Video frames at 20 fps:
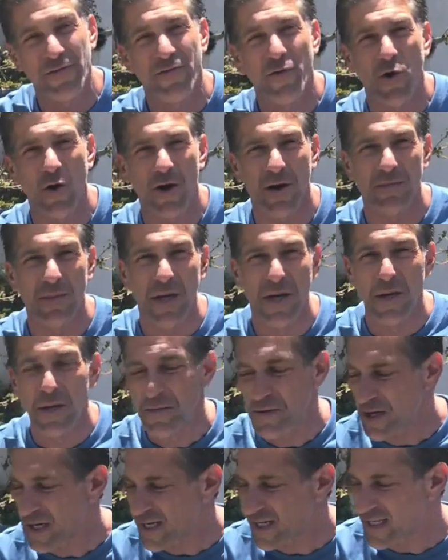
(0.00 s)
form,
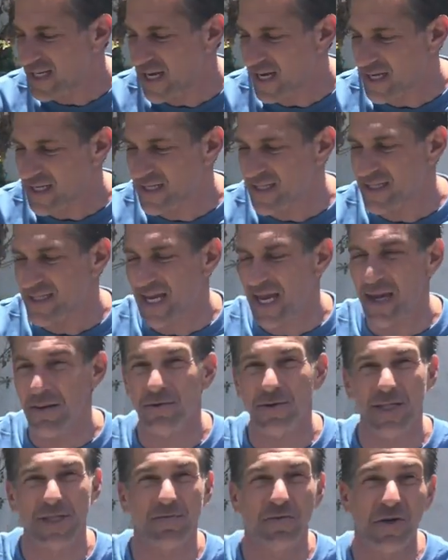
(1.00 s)
you can take a
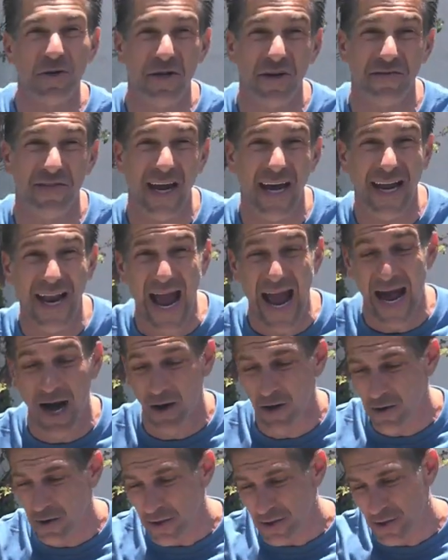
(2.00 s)
tablespoon of that
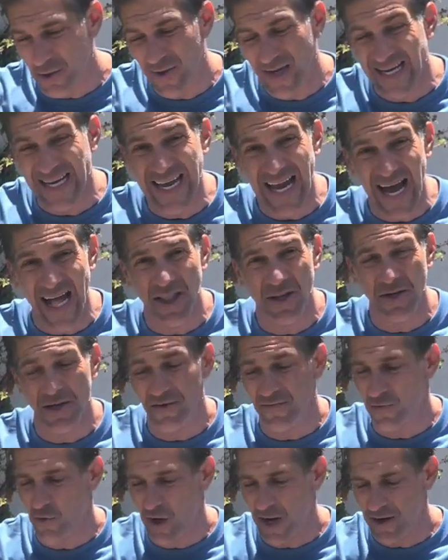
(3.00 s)
out to a gallon
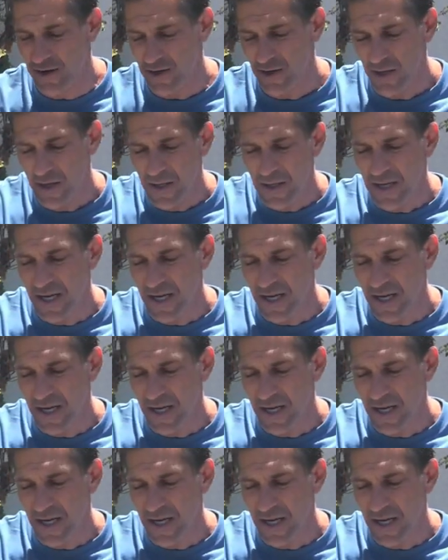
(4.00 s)
of water